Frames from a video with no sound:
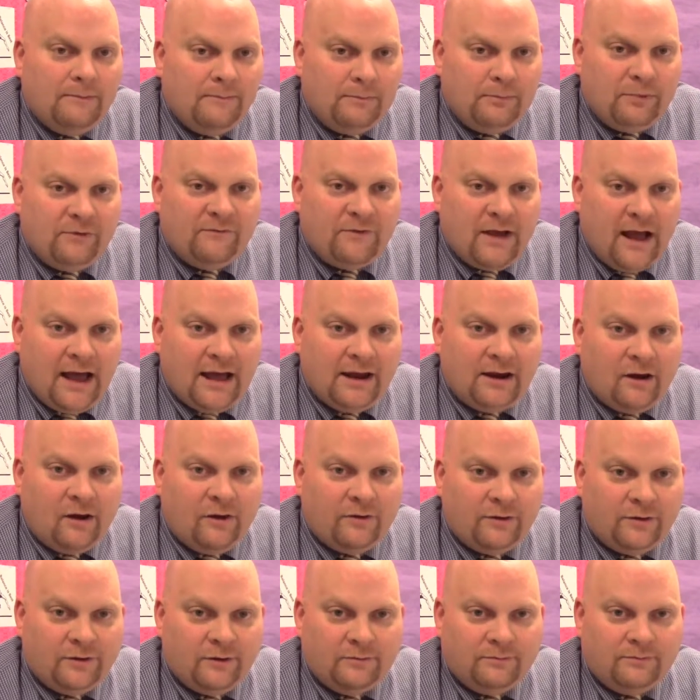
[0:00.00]
provide
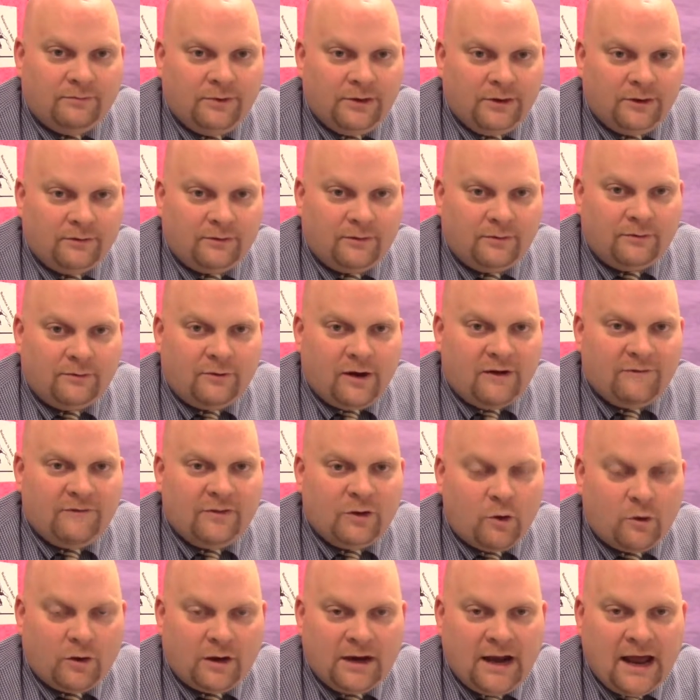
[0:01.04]
all their
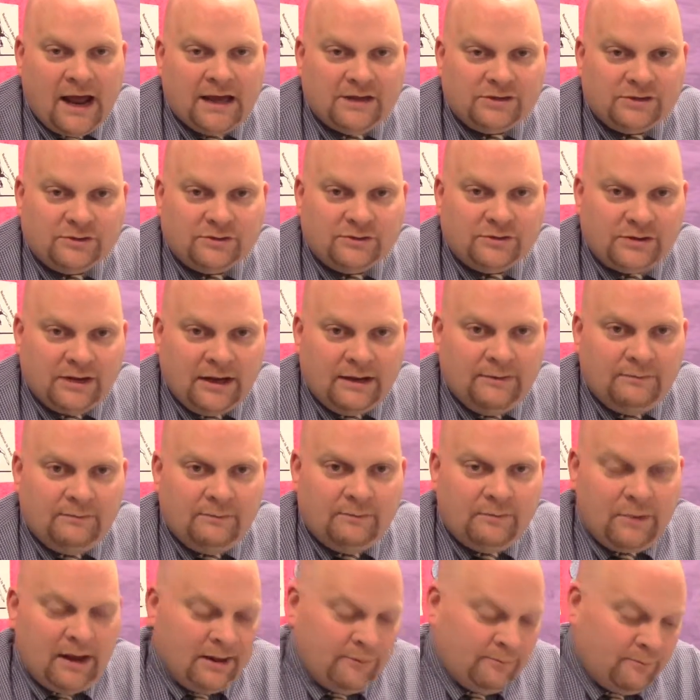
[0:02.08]
graphic organizers
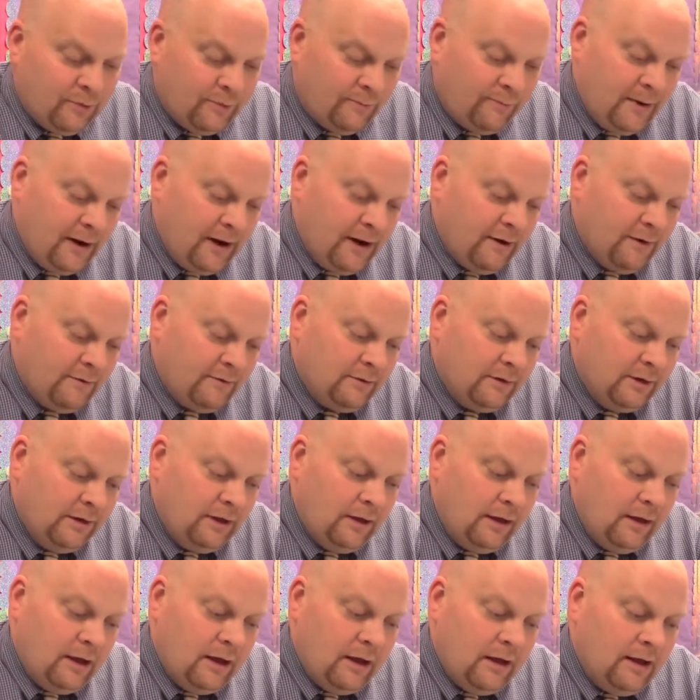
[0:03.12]
and prepare
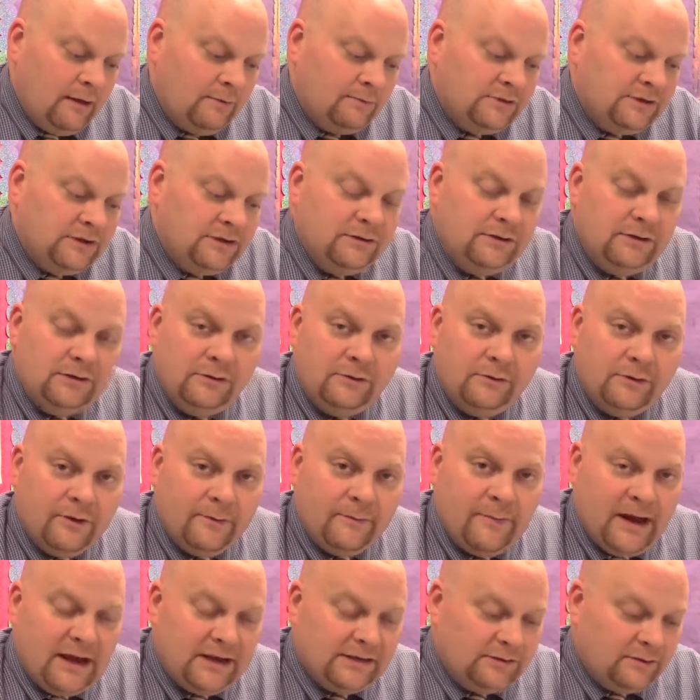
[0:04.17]
to do
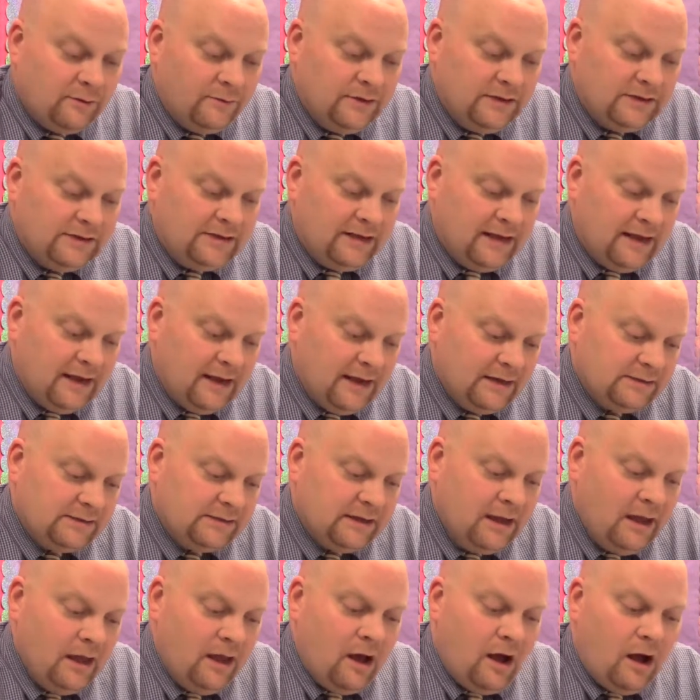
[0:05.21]
their best on this
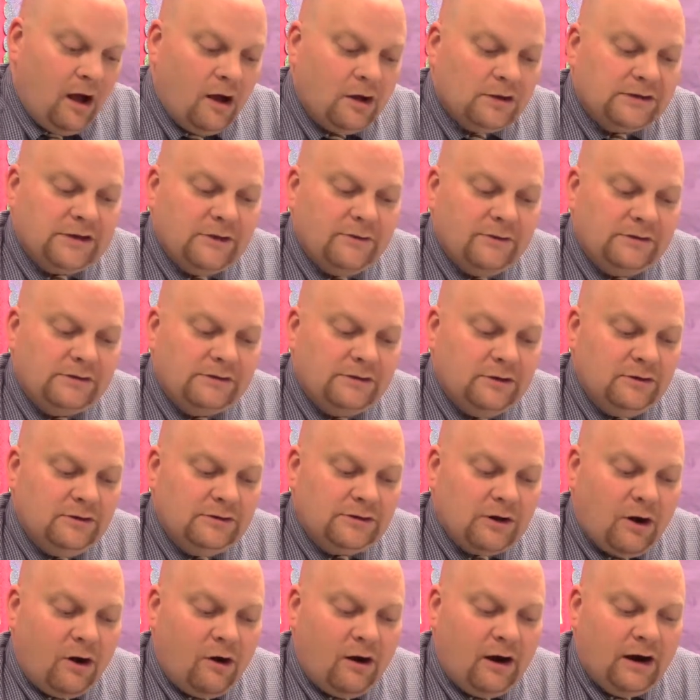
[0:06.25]
test. Also, the
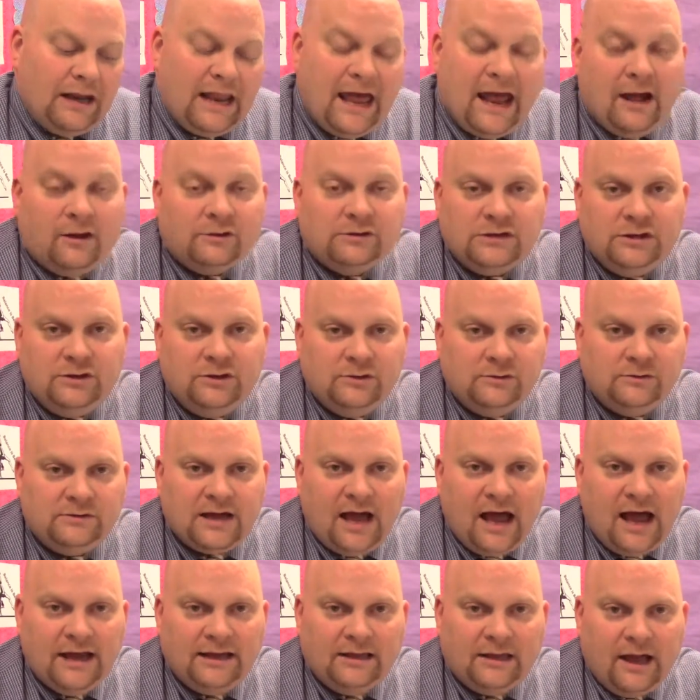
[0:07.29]
students are allowed to use
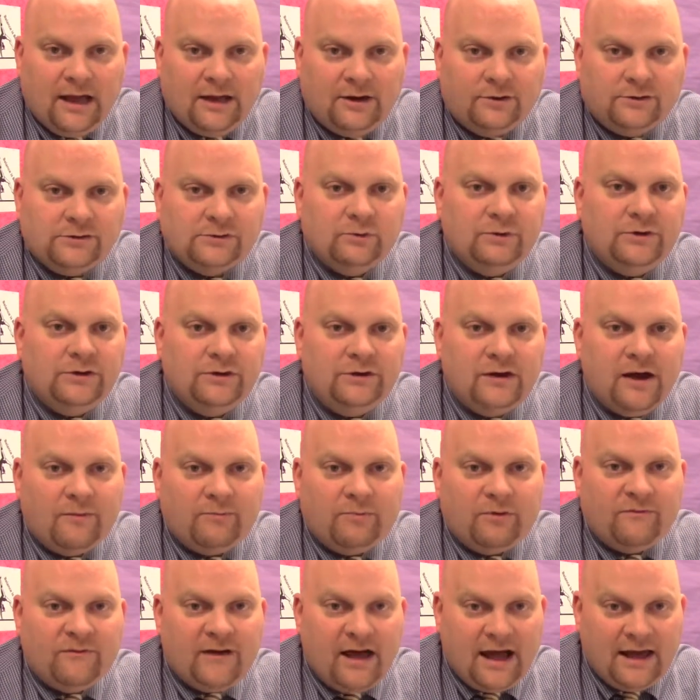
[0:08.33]
highlighters. We do
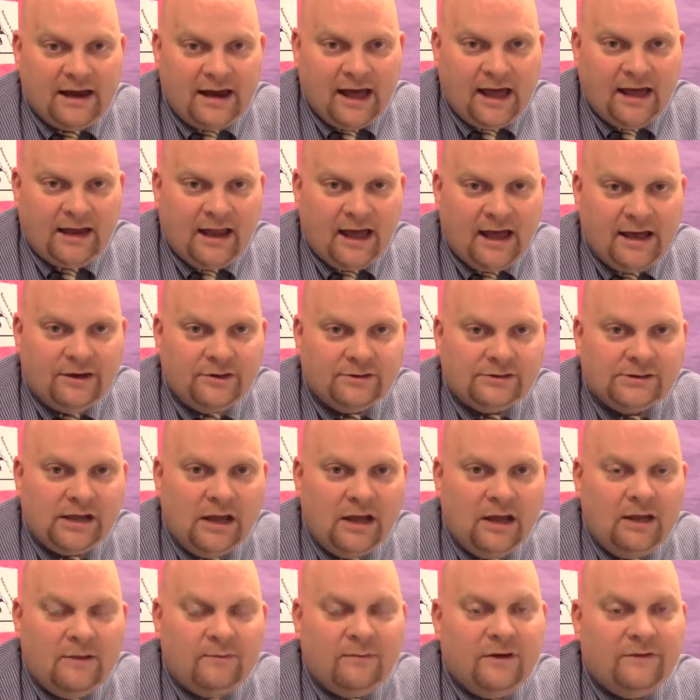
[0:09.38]
not provide highlighters,
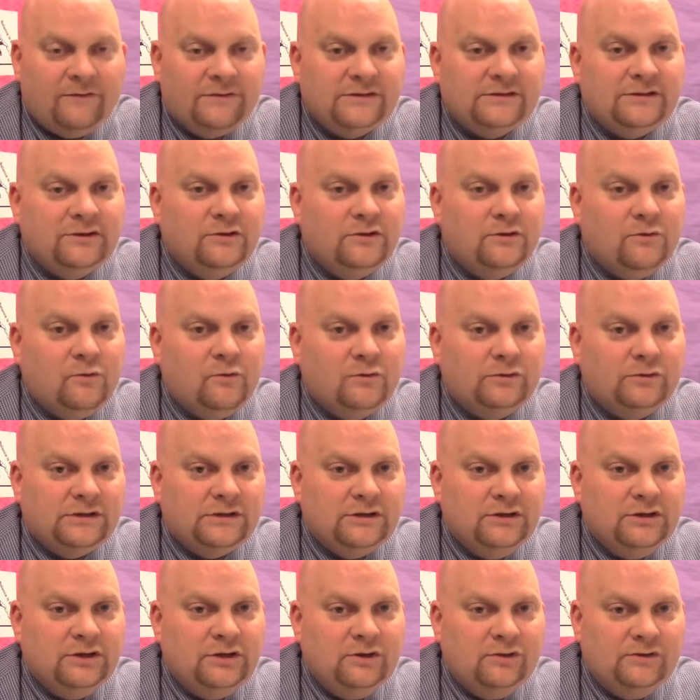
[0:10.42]
but if a student
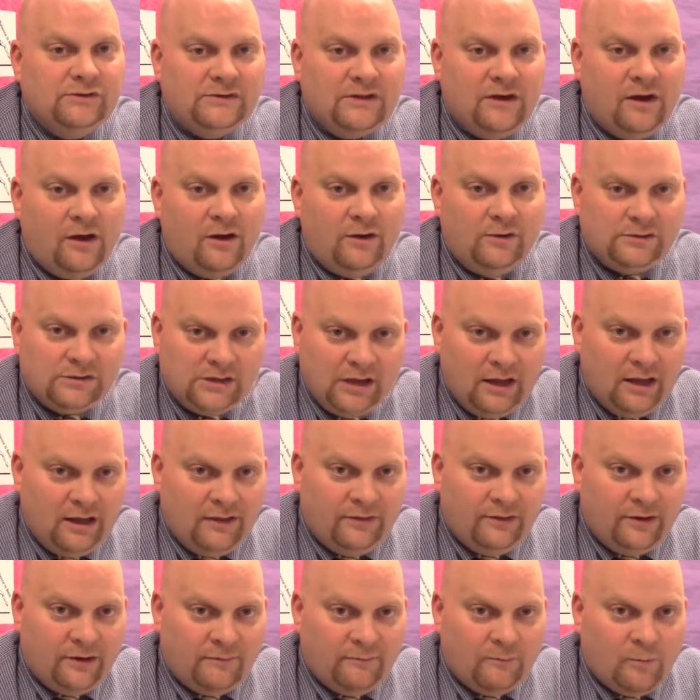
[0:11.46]
to use those,
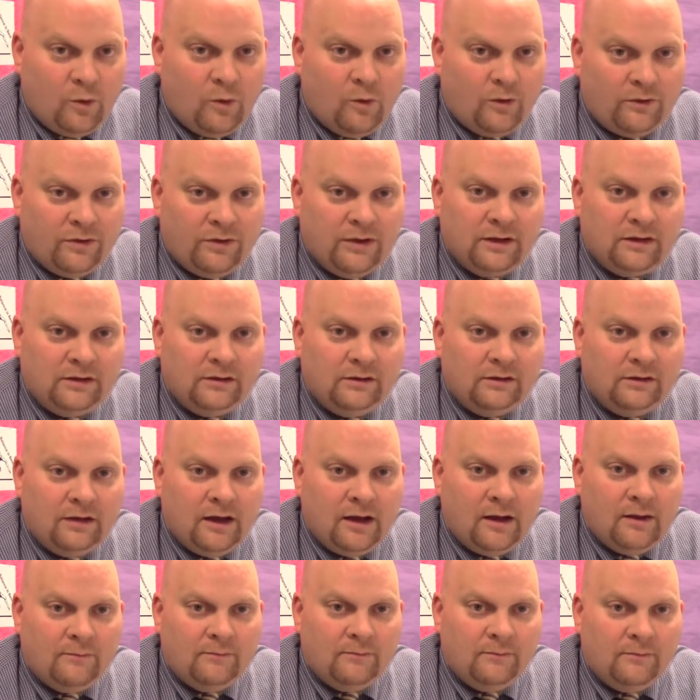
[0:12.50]
they're more
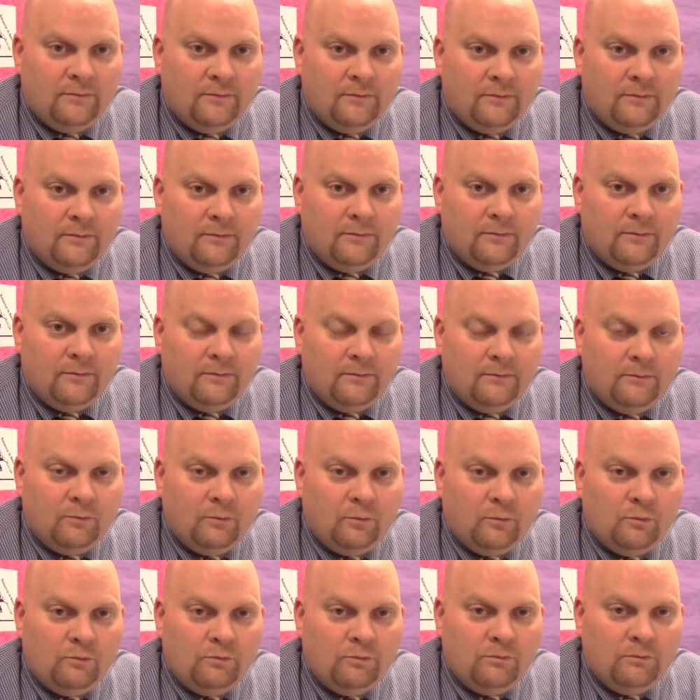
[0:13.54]
than
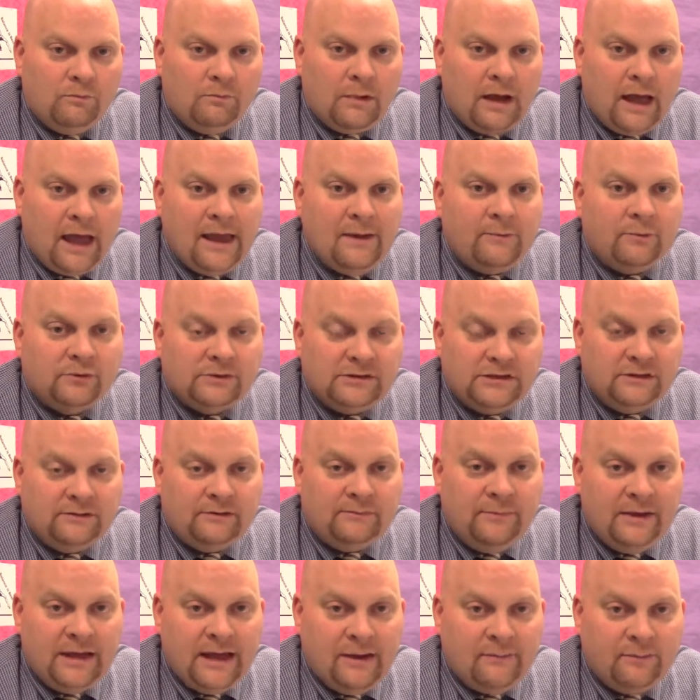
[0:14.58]
able
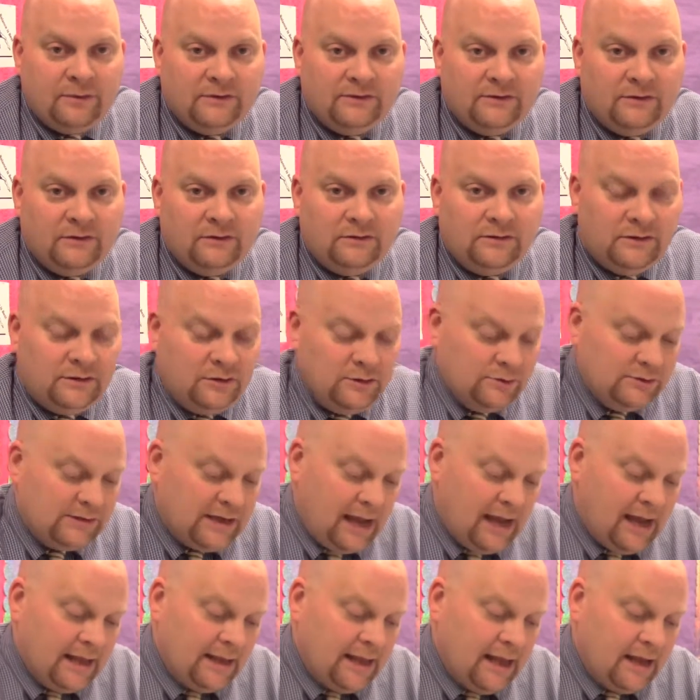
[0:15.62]
to use
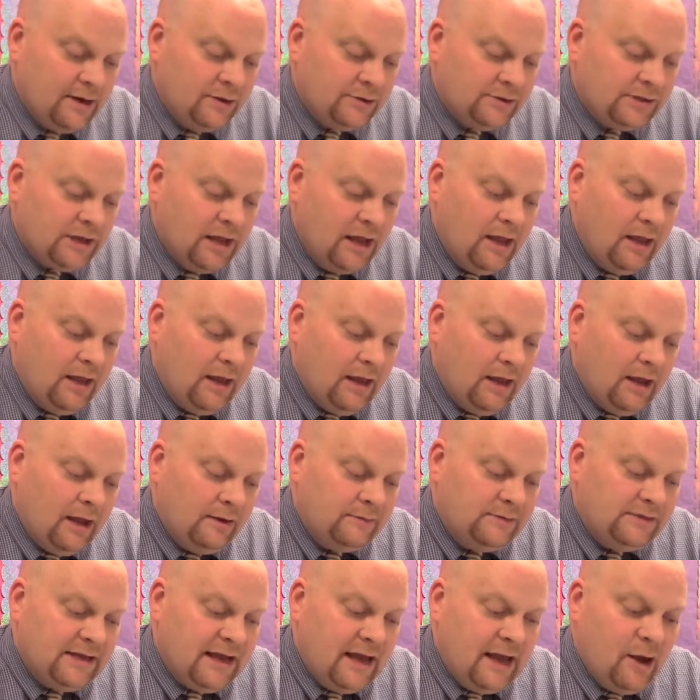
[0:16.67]
highlighters
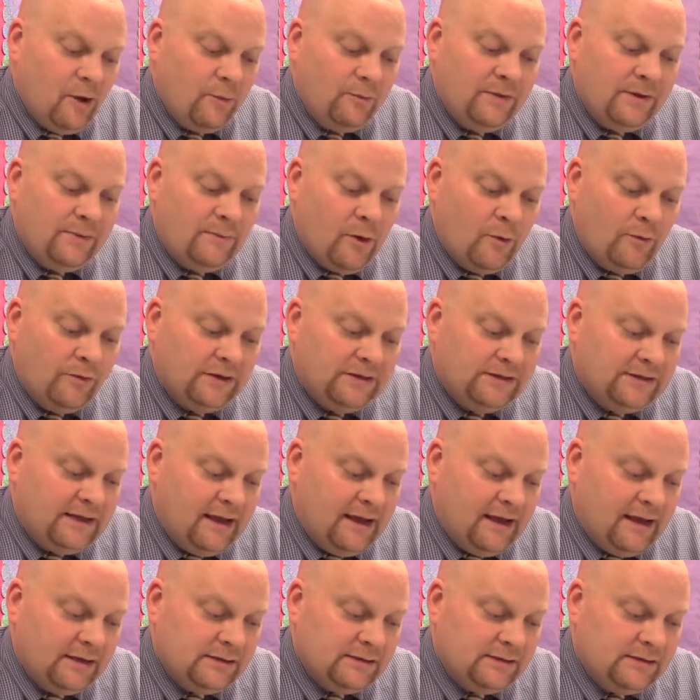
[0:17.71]
to help them on the
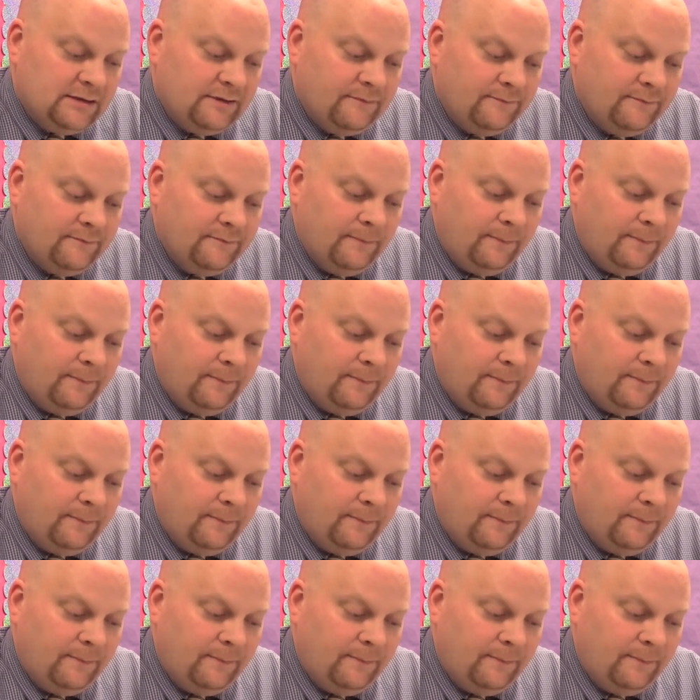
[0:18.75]
test.